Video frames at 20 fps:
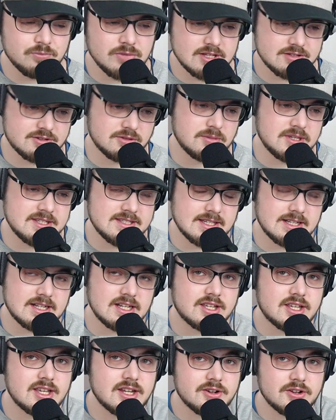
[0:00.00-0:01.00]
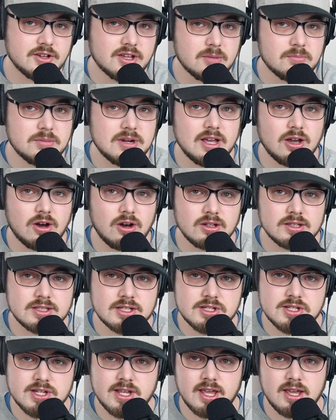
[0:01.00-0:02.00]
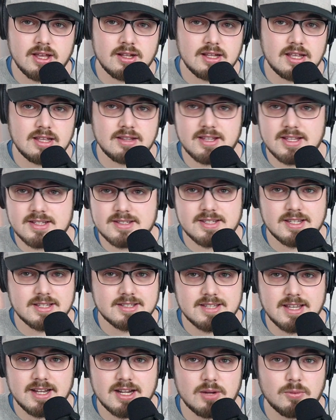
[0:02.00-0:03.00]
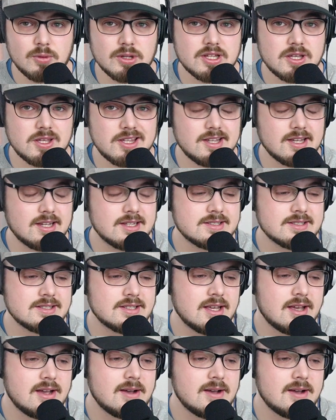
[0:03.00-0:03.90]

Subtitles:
So basically here you can play altered scale, and that's exactly what he does.